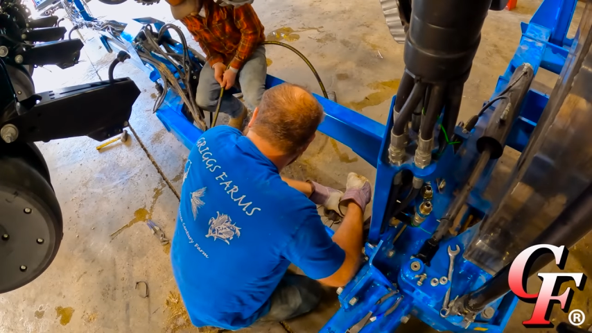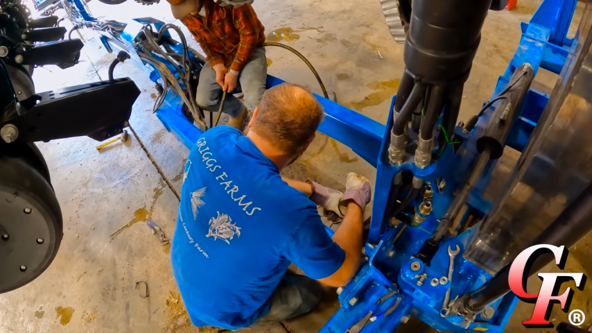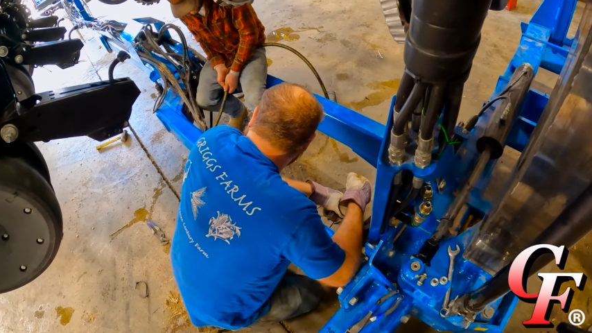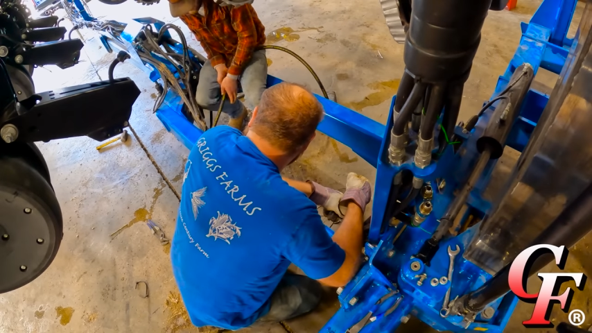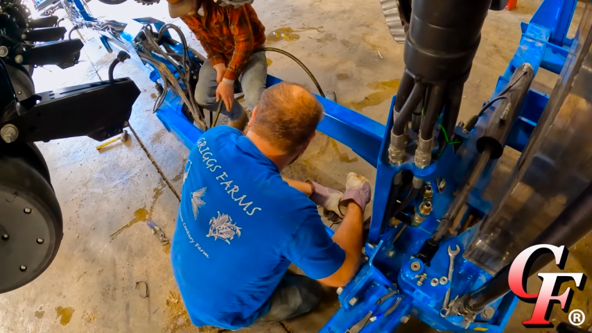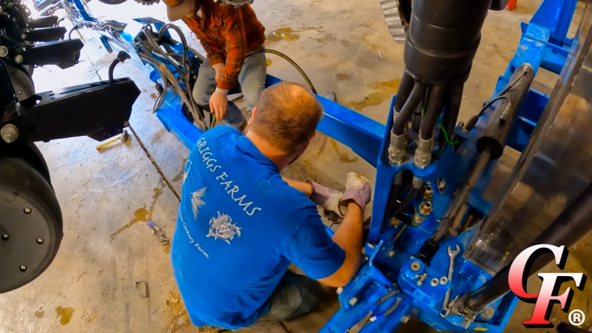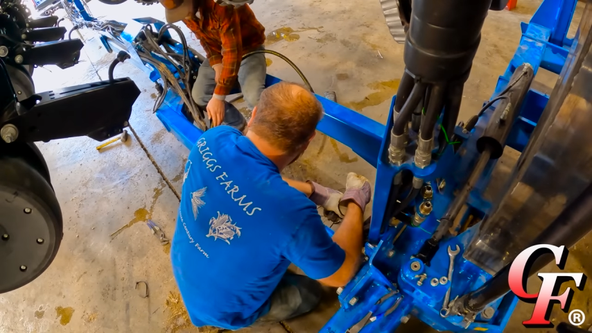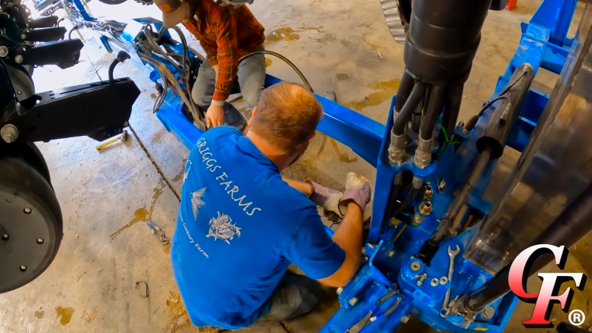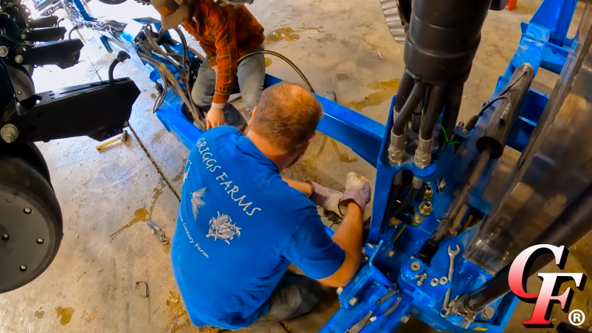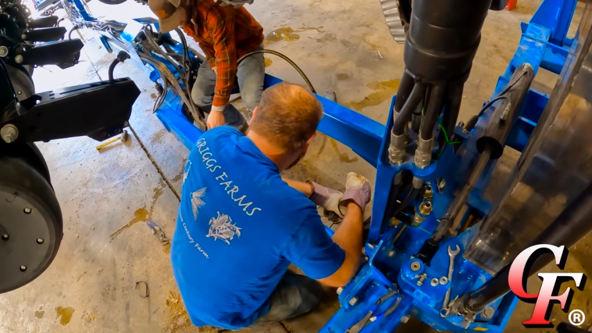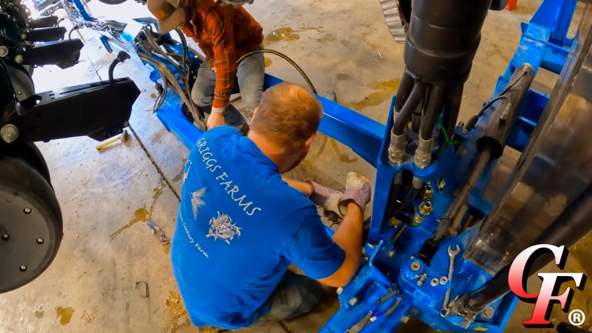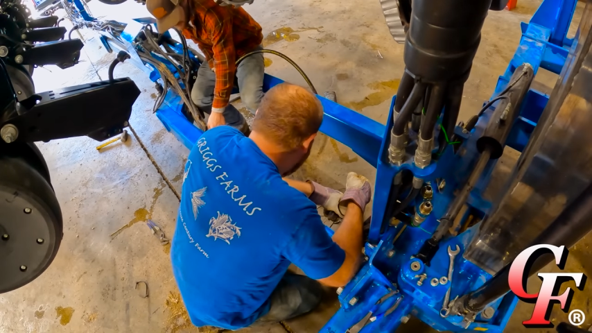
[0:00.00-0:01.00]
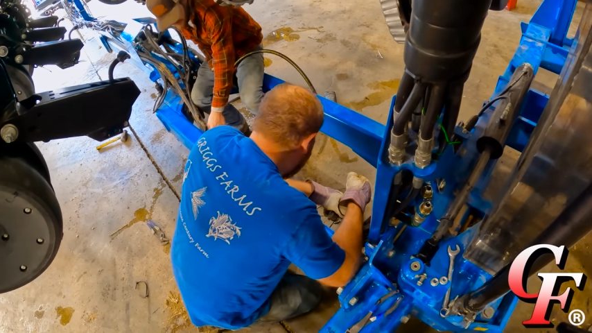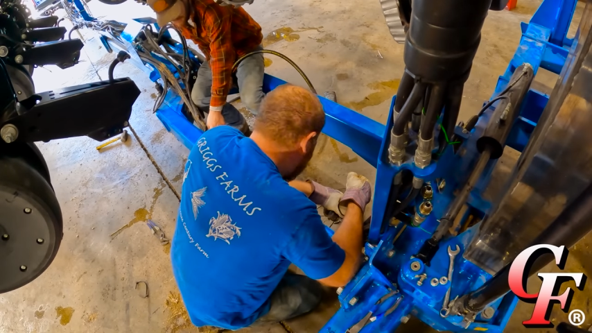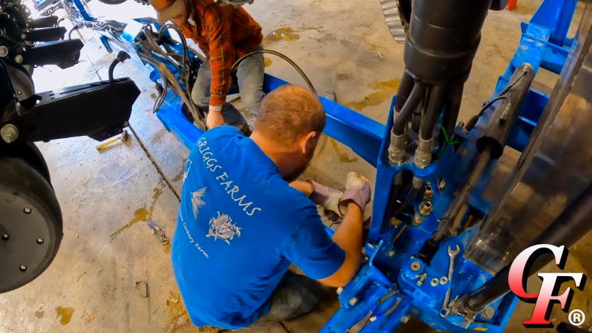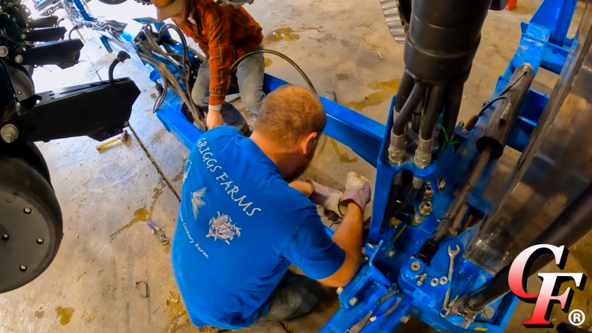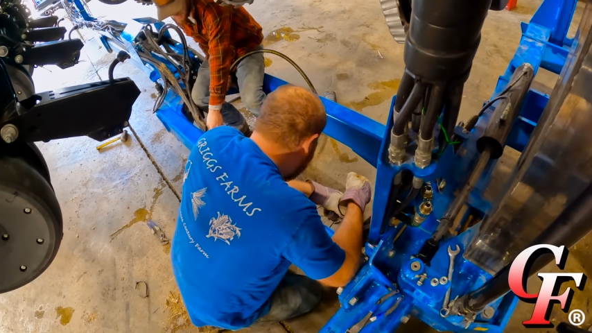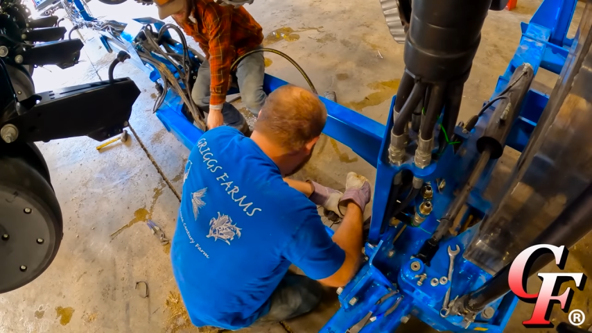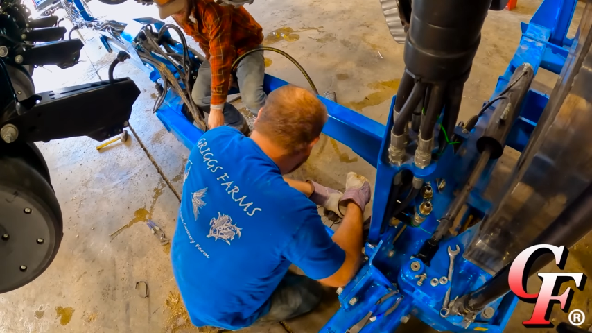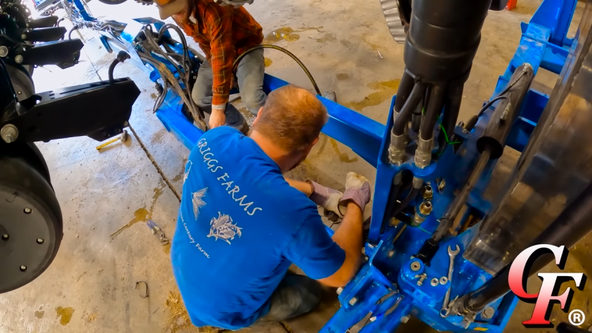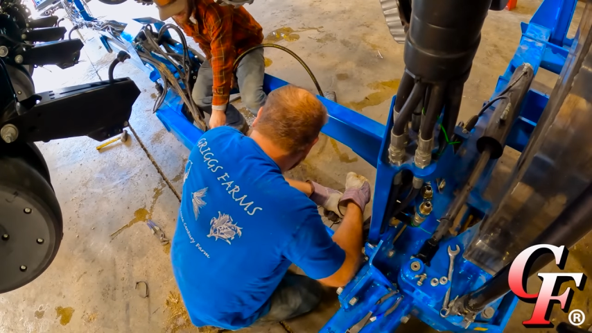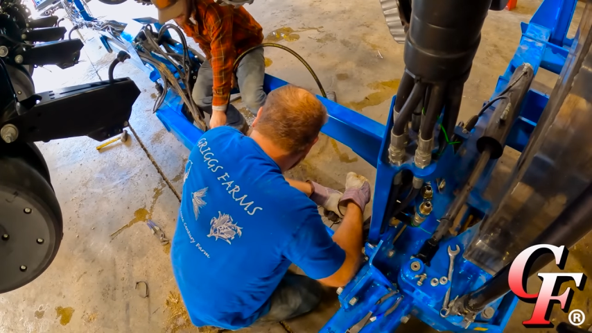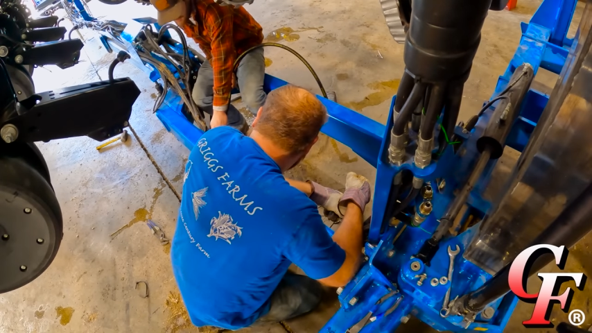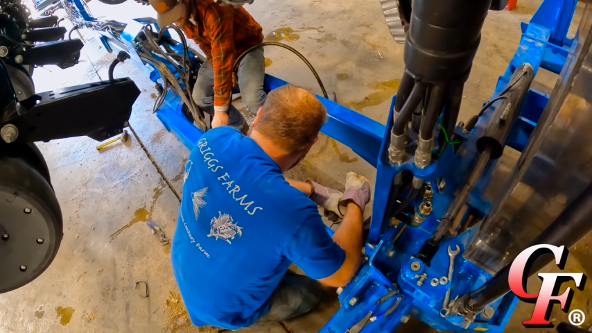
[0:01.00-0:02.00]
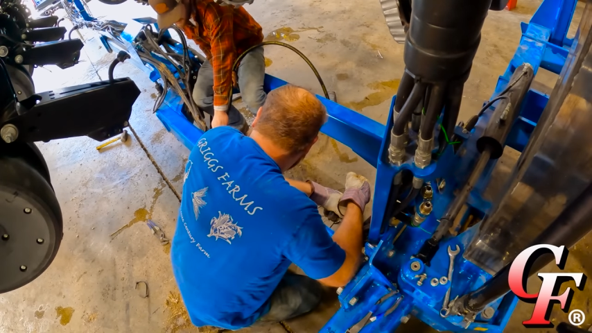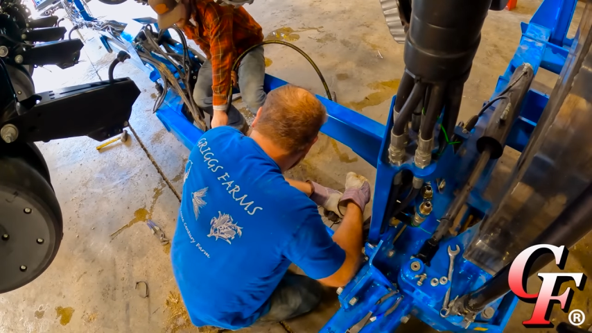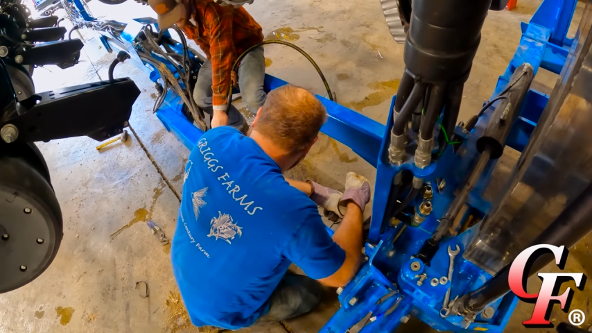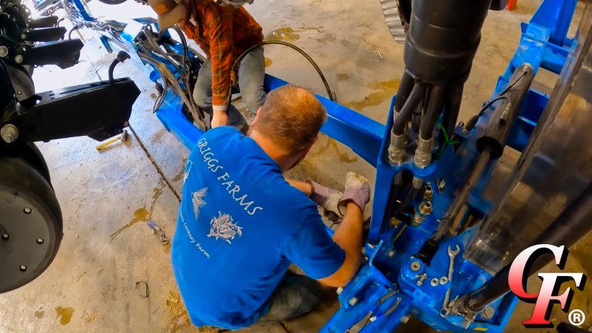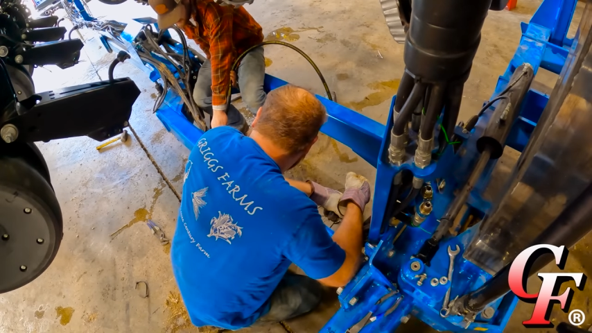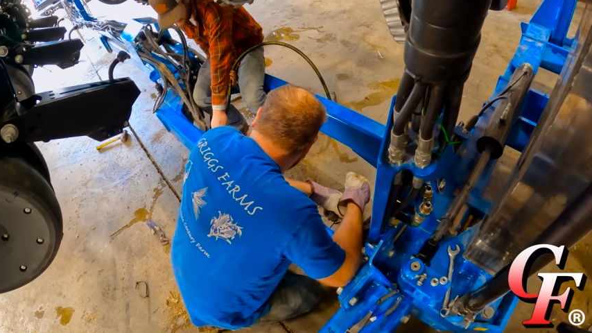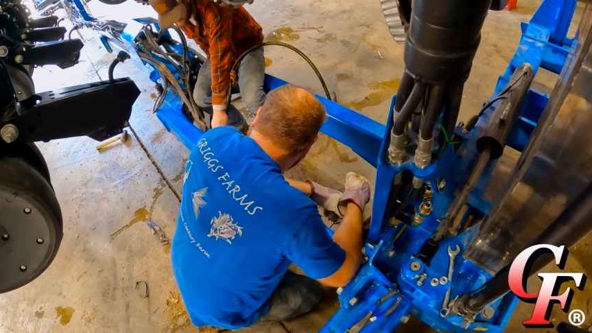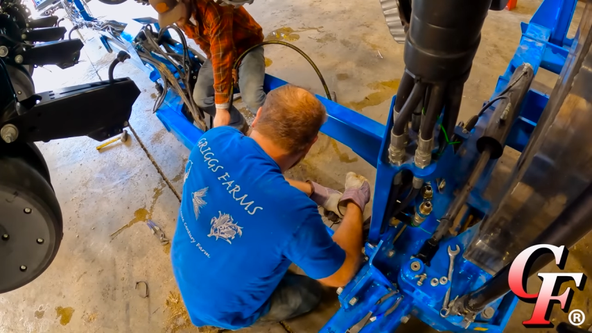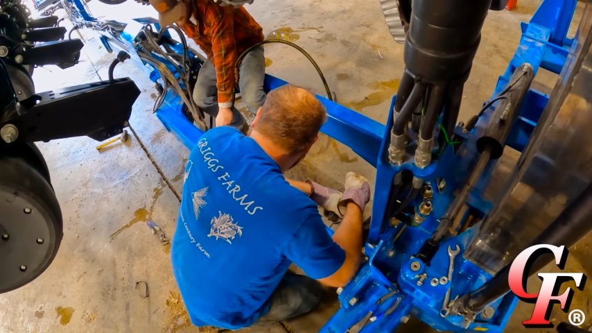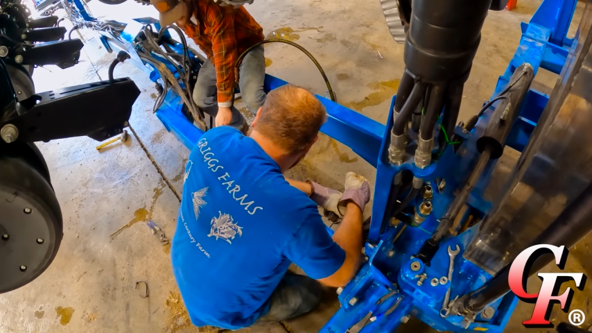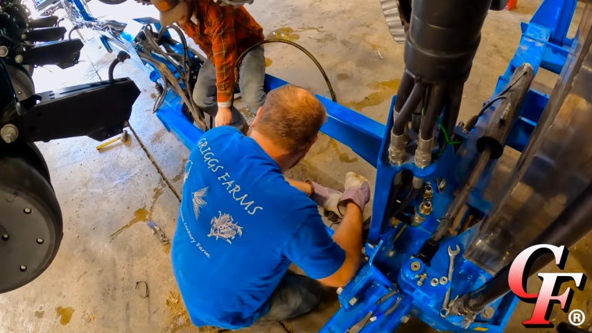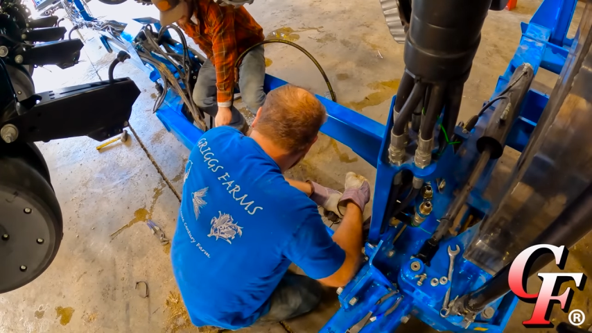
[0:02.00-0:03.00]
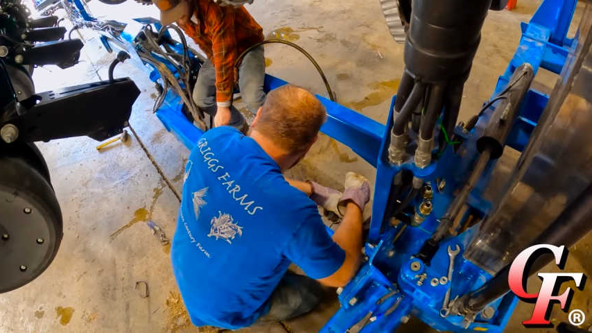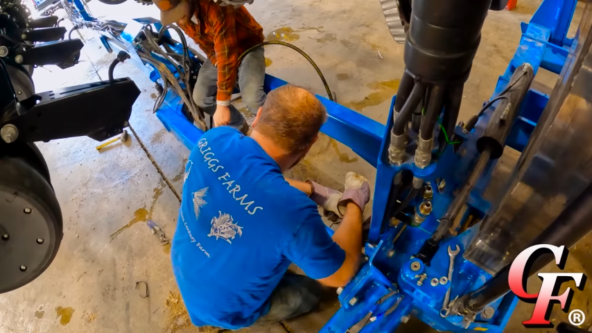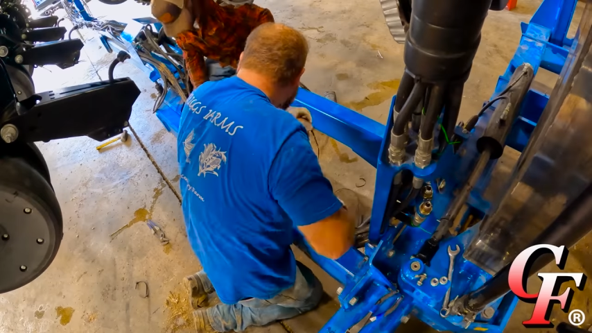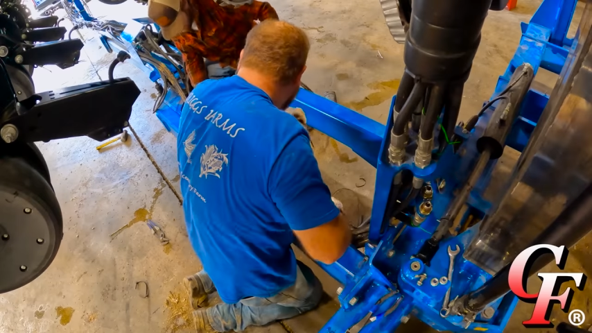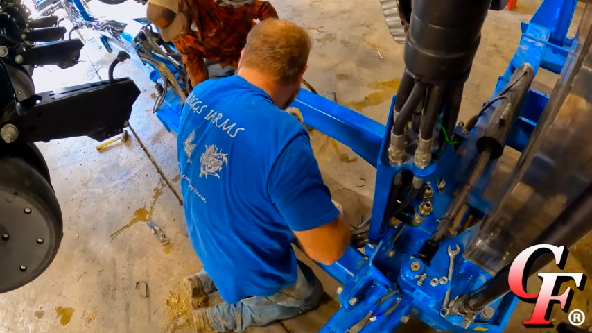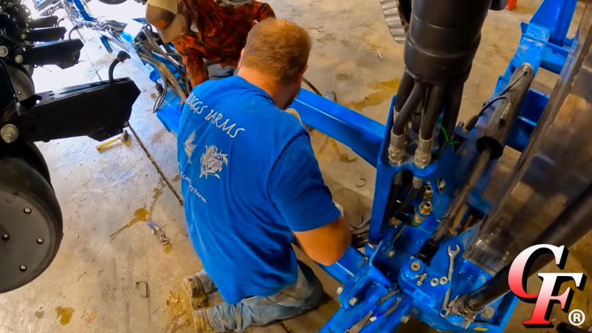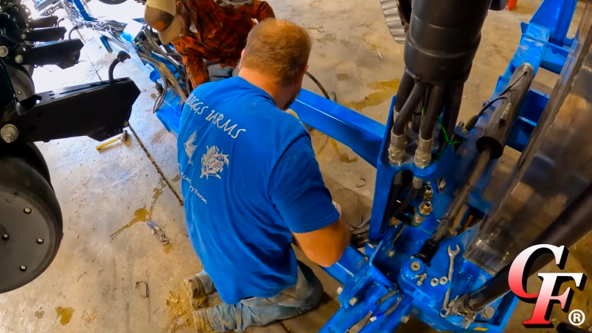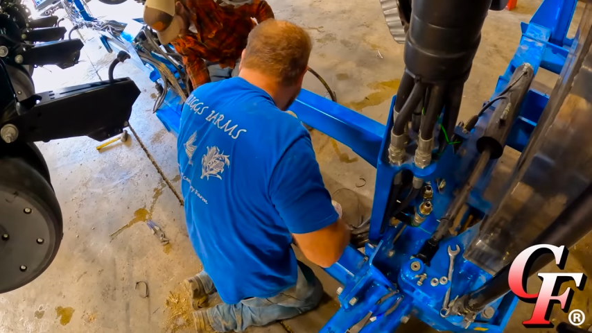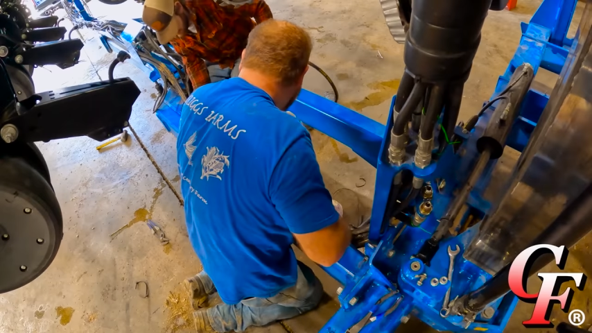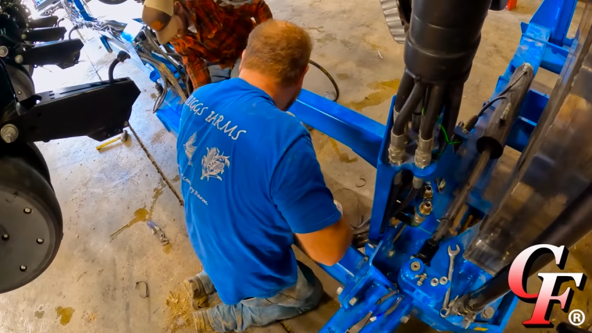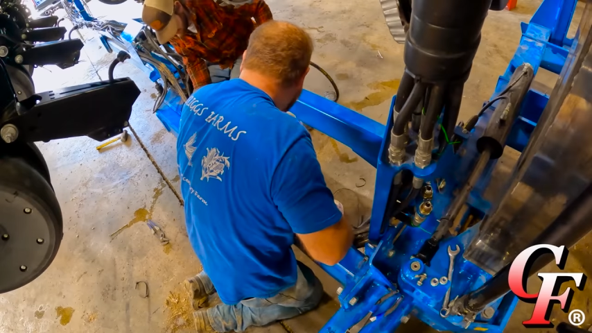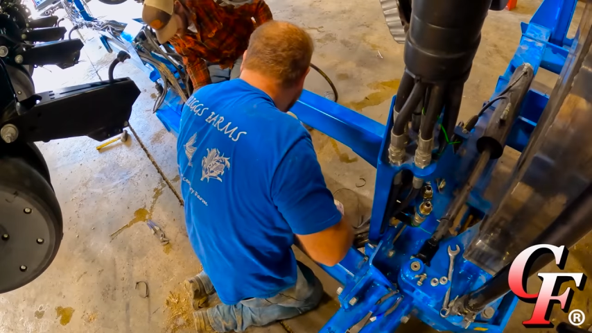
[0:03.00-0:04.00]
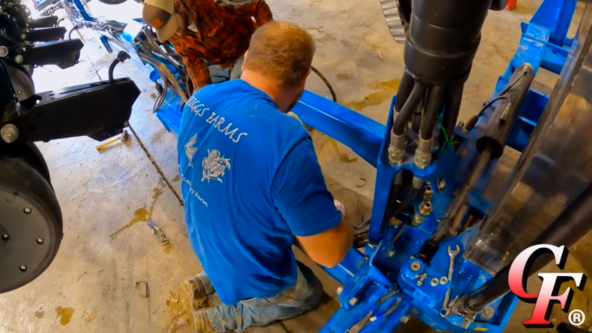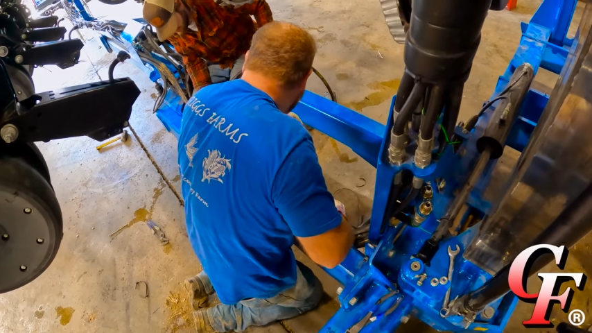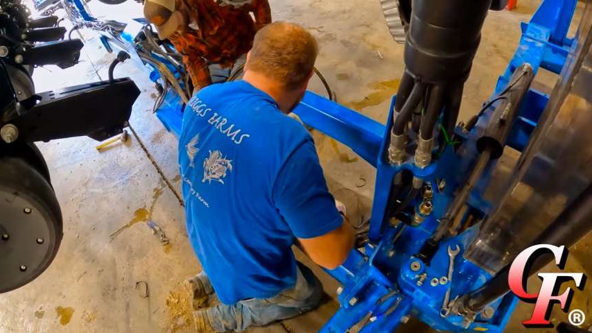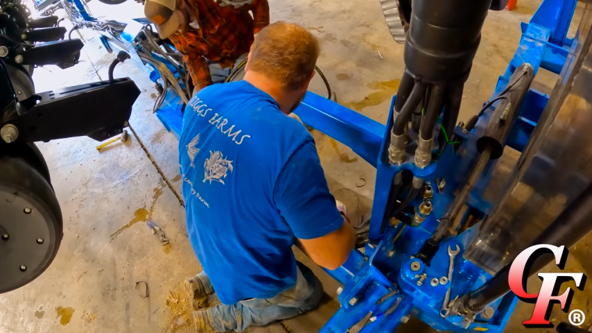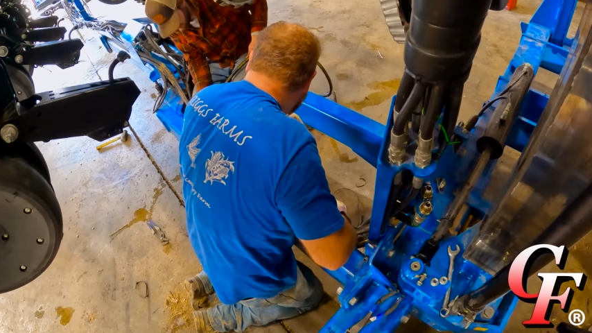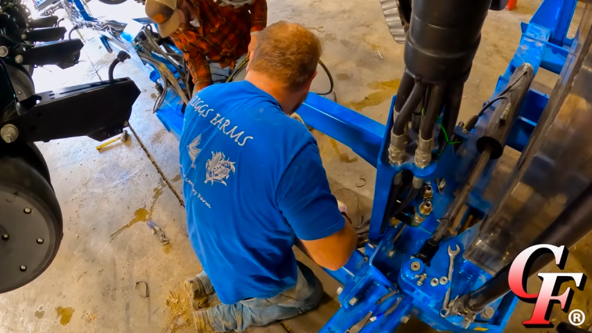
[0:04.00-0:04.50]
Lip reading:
[unreadable: no face in view]